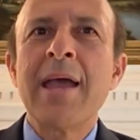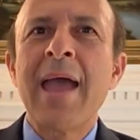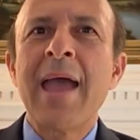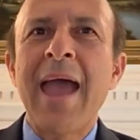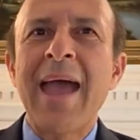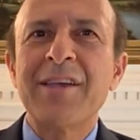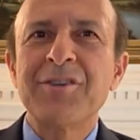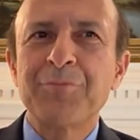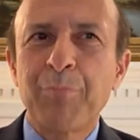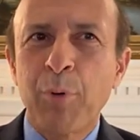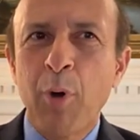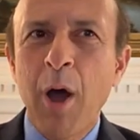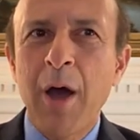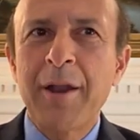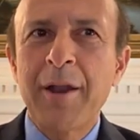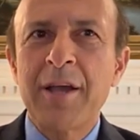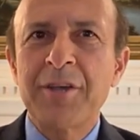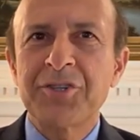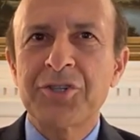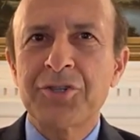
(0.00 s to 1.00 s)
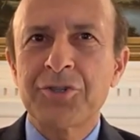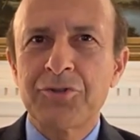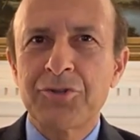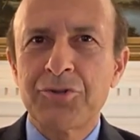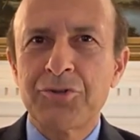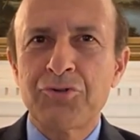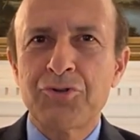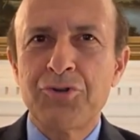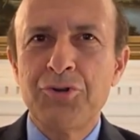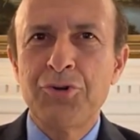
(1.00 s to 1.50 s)
has brought us
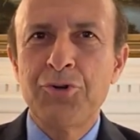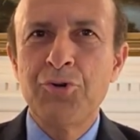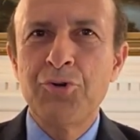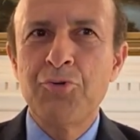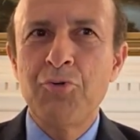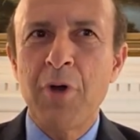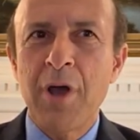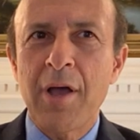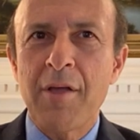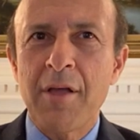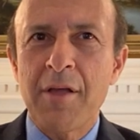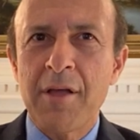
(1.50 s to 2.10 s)
to,